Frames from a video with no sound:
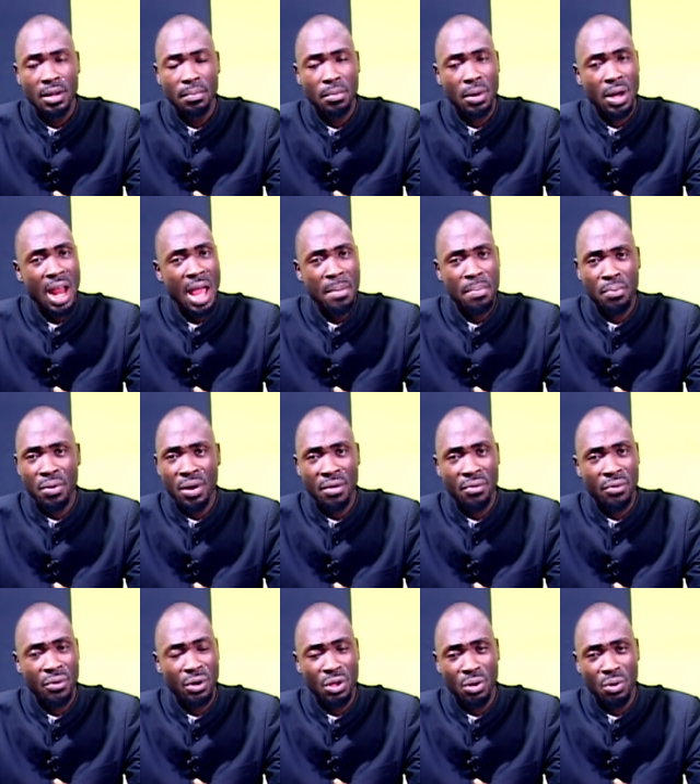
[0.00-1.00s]
But I pray
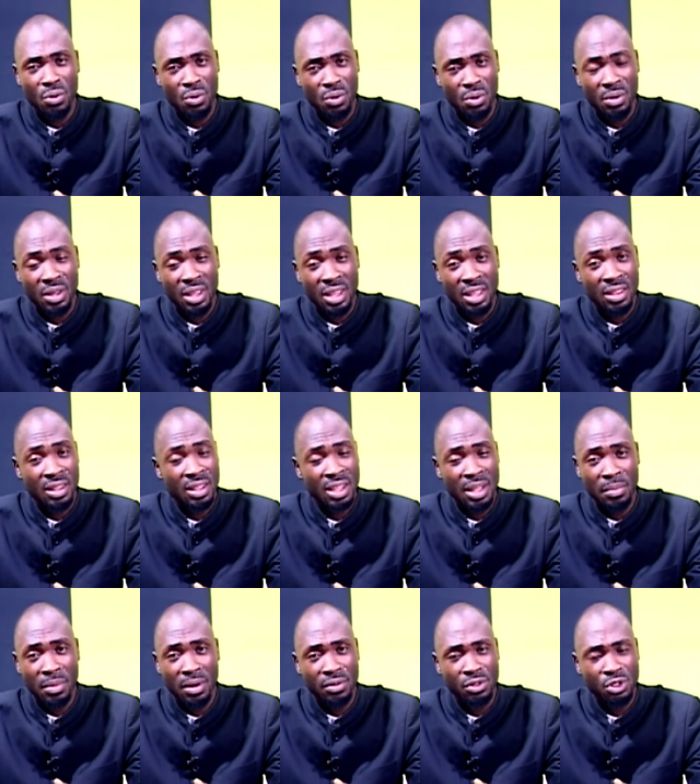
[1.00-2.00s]
for you in the
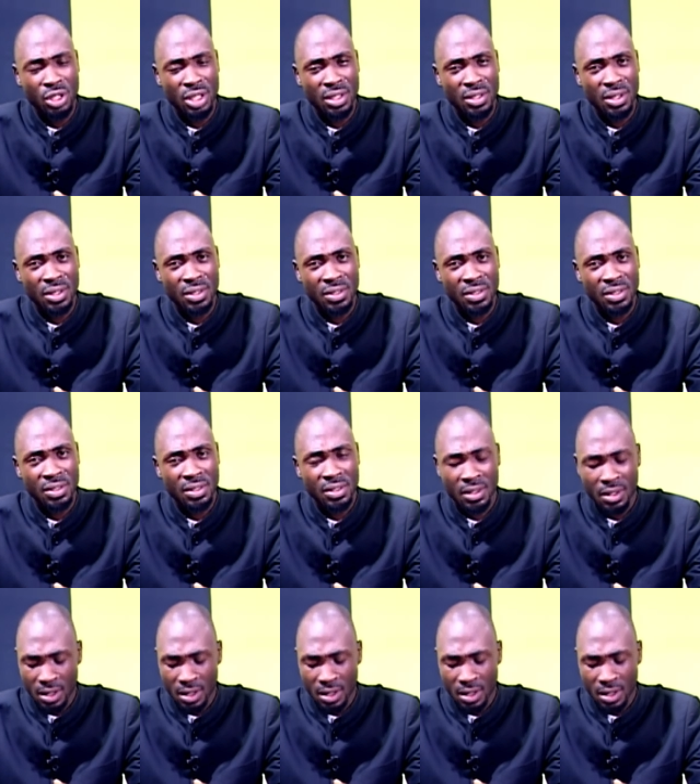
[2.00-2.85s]
name of Jesus.